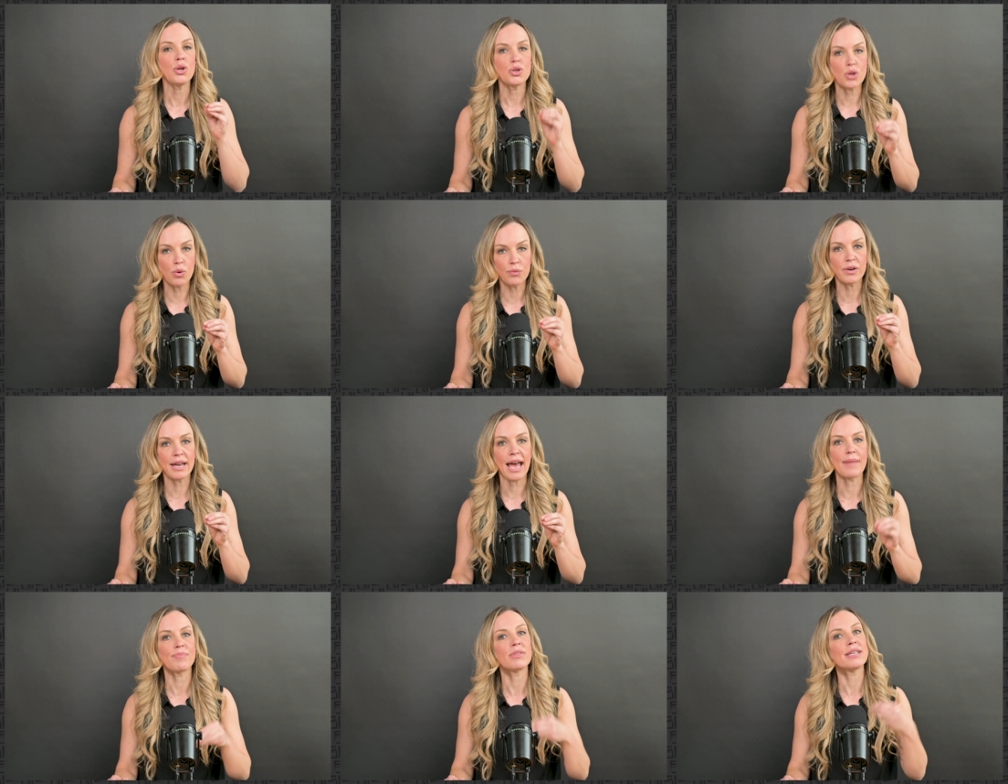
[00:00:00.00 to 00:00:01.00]
Don't
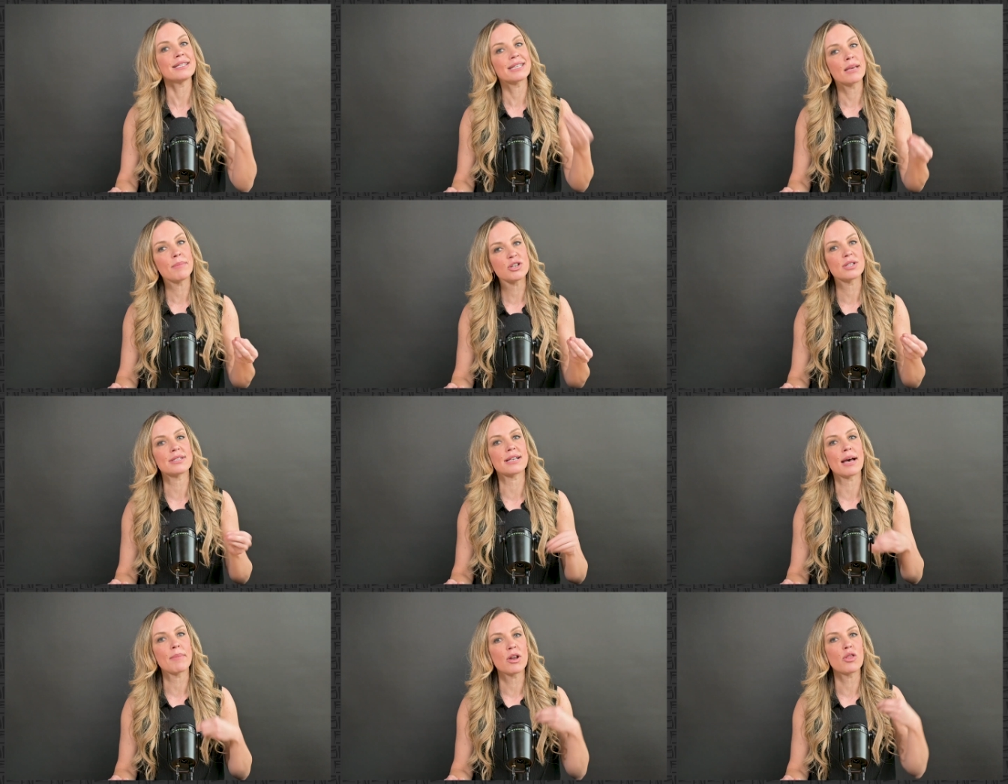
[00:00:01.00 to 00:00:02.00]
forget, these commissions
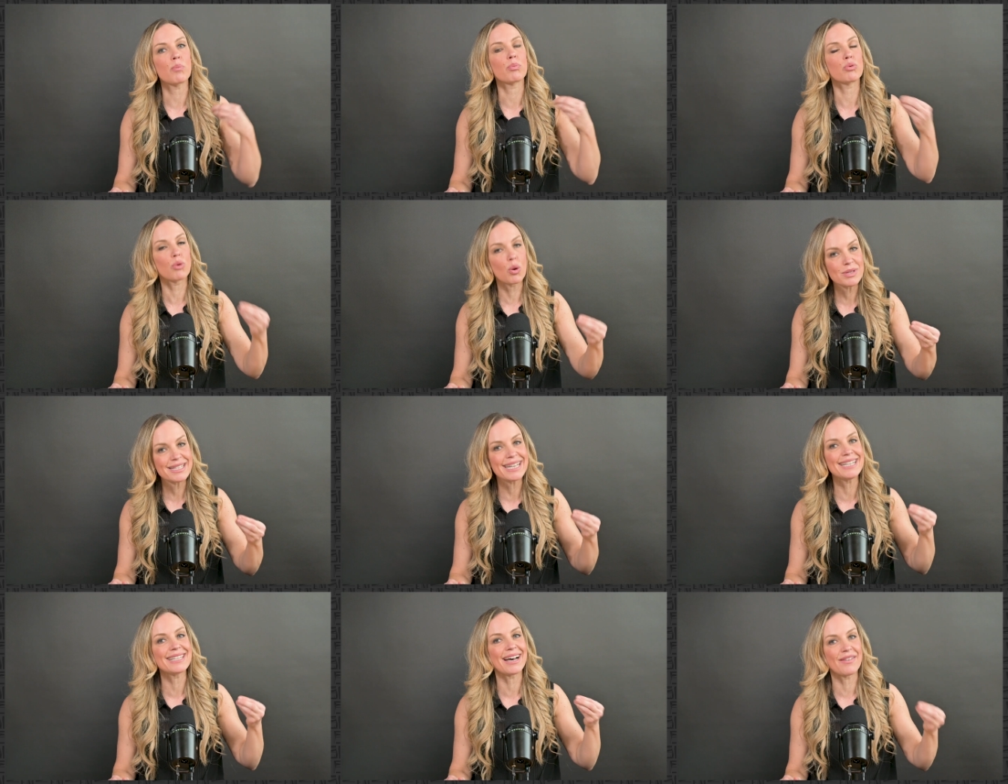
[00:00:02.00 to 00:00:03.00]
come out of the
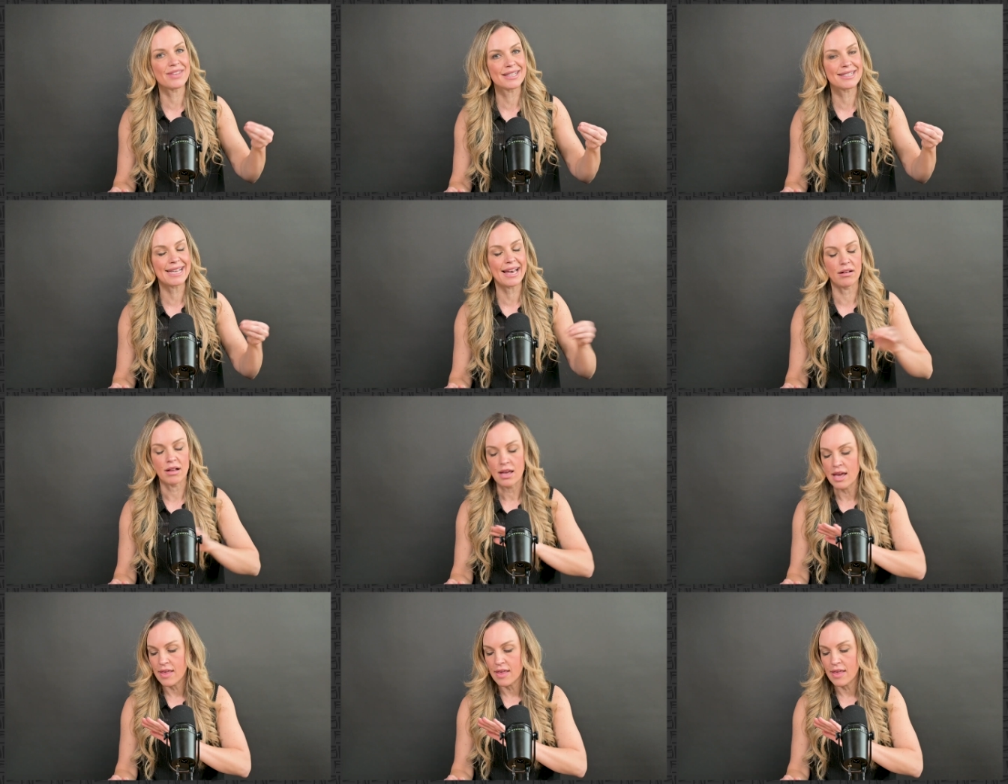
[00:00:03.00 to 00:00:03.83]
proceeds of the sale.